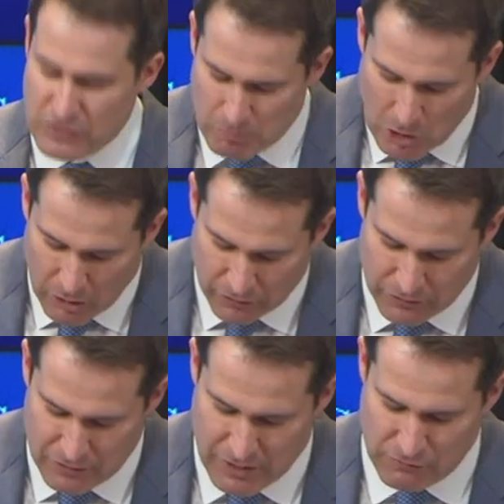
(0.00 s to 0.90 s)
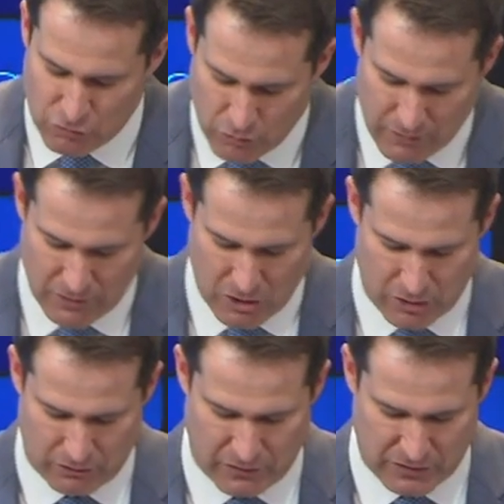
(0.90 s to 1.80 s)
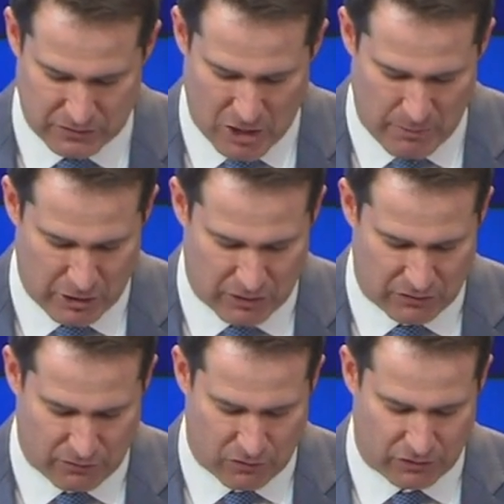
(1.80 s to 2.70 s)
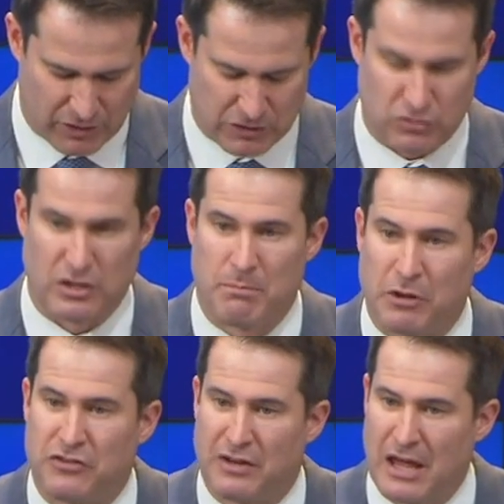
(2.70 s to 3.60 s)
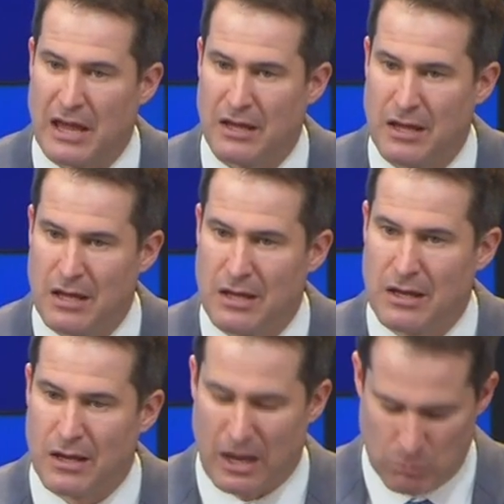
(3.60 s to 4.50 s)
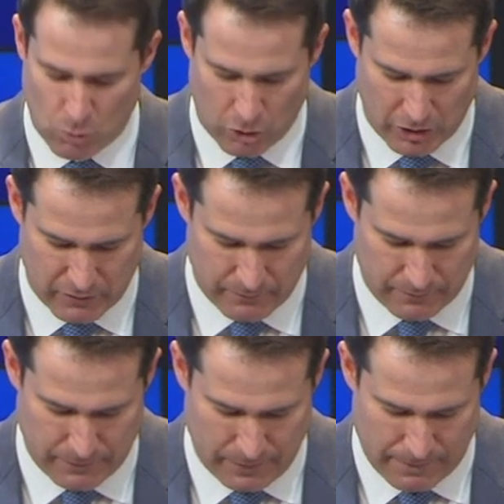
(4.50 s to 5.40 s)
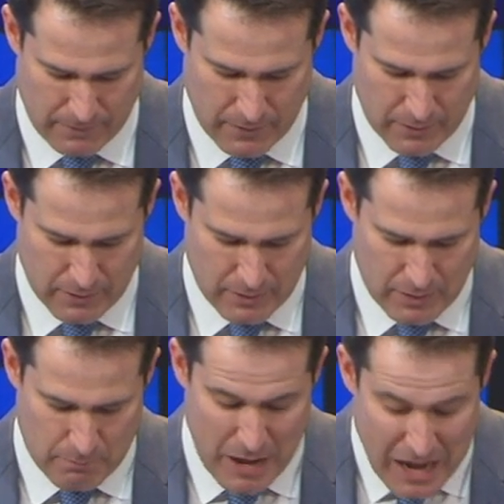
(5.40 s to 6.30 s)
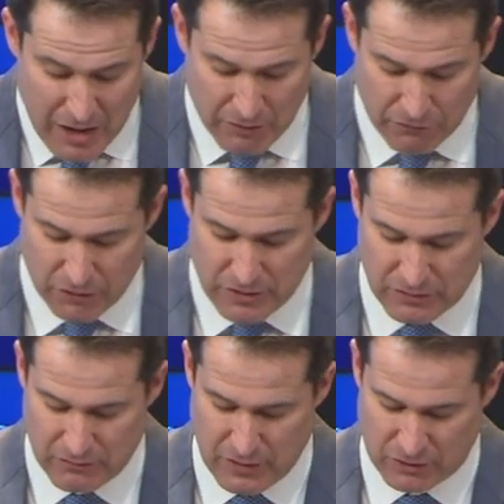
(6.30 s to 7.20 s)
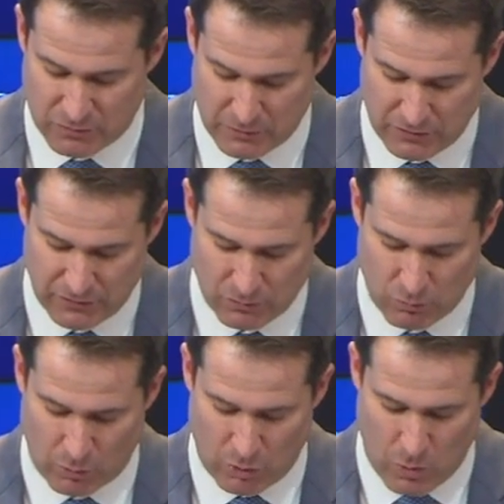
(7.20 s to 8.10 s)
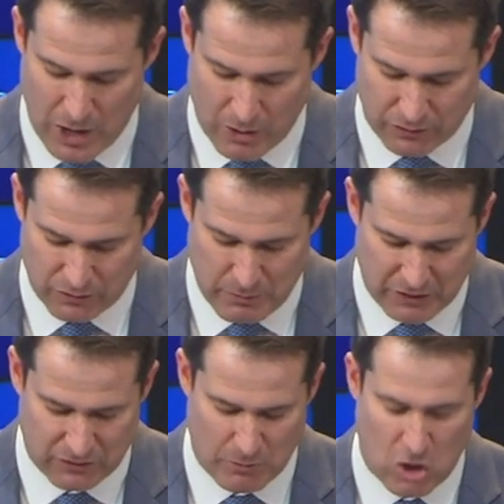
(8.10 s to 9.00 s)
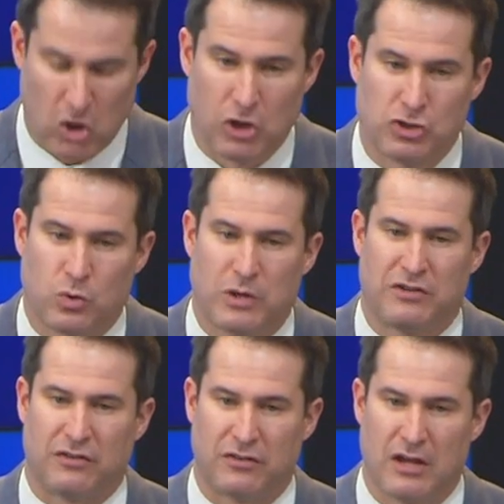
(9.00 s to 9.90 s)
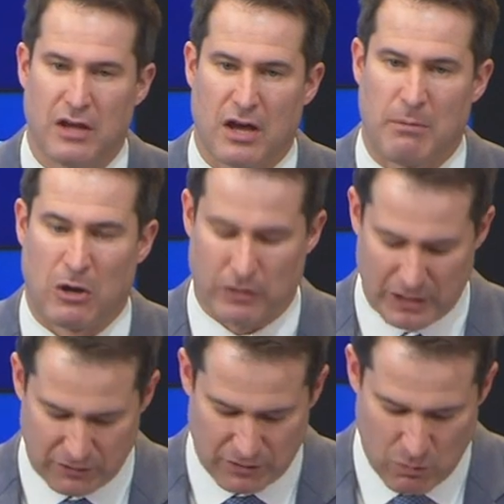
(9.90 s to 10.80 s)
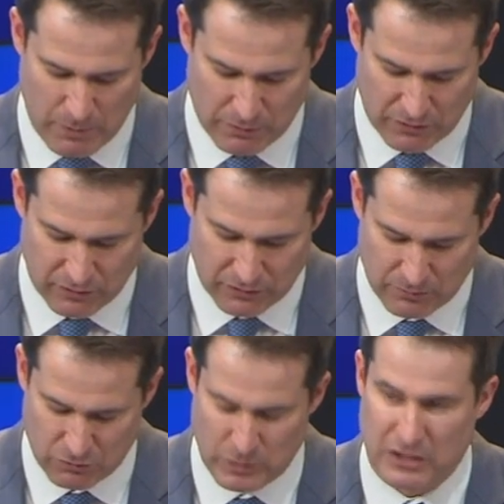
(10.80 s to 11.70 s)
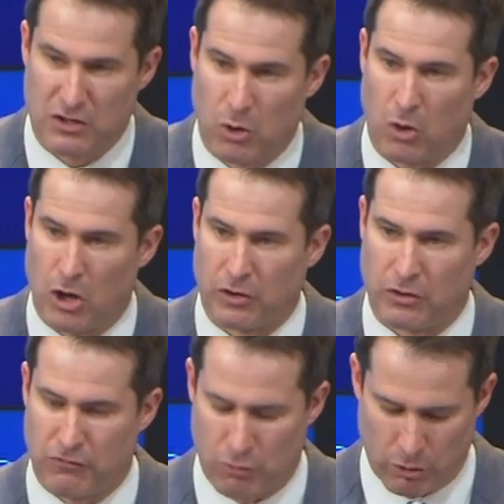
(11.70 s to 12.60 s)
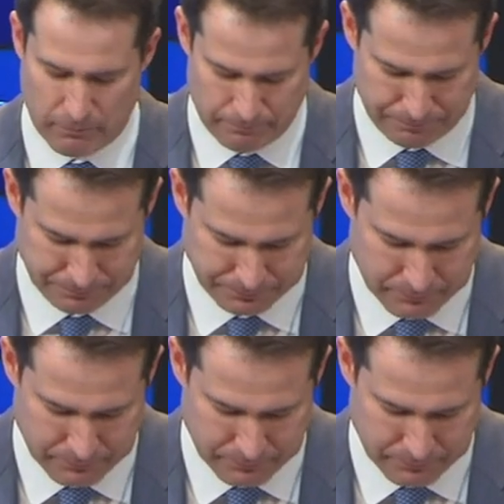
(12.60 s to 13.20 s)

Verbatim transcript: These policies have driven our defense dominance for a century, but today I'm worried. Paying for these investments will require us to make some hard choices about legacy weapon systems we can no longer afford.